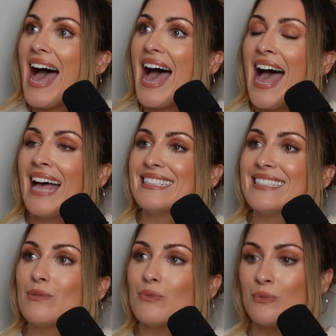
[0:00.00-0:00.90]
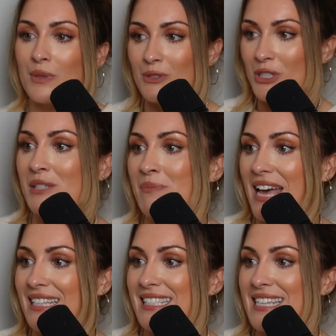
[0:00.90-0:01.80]
And we were just
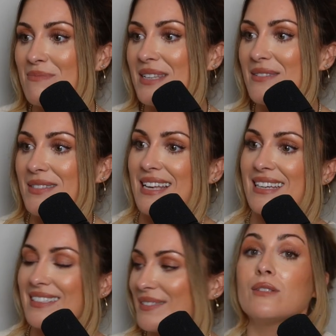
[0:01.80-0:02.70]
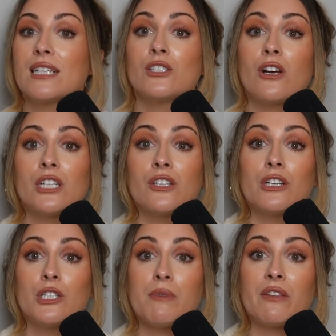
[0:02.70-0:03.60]
behind him, and he's like, sorry,
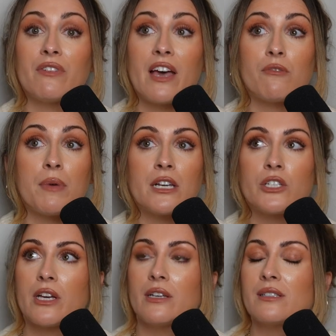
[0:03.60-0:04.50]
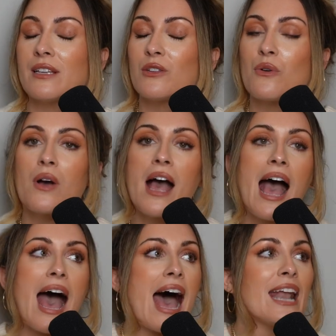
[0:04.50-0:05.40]
do you mind if I have a picture? I said, no.
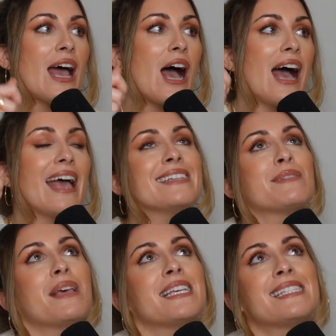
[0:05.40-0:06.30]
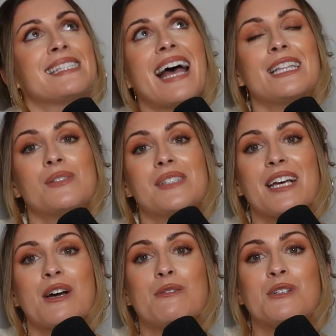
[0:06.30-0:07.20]
And his stance was
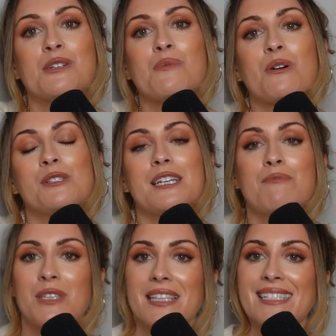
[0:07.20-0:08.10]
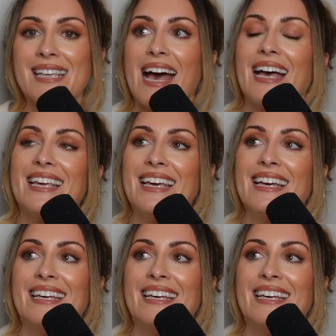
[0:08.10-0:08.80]
like holding a wand up to the sky,